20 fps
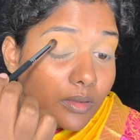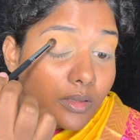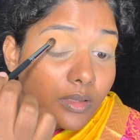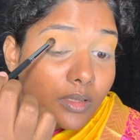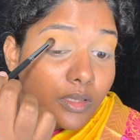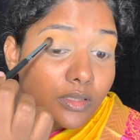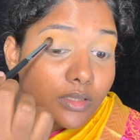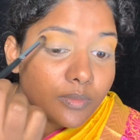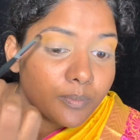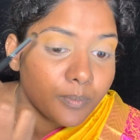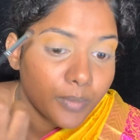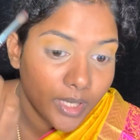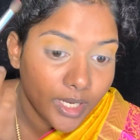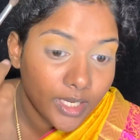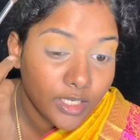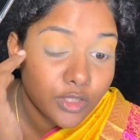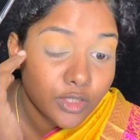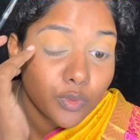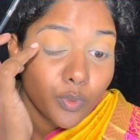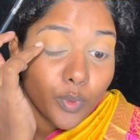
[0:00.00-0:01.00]
this
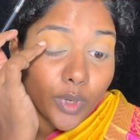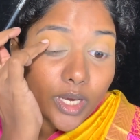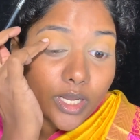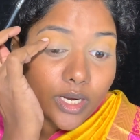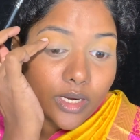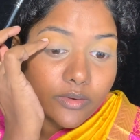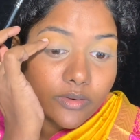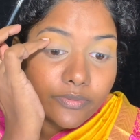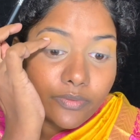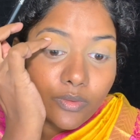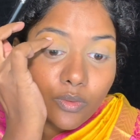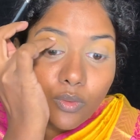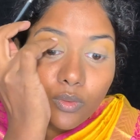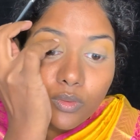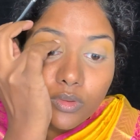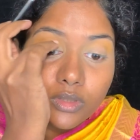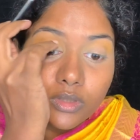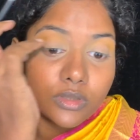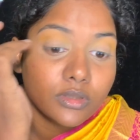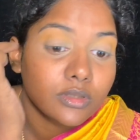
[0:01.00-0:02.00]
place where it
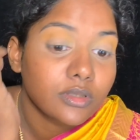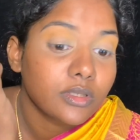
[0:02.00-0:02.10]
folds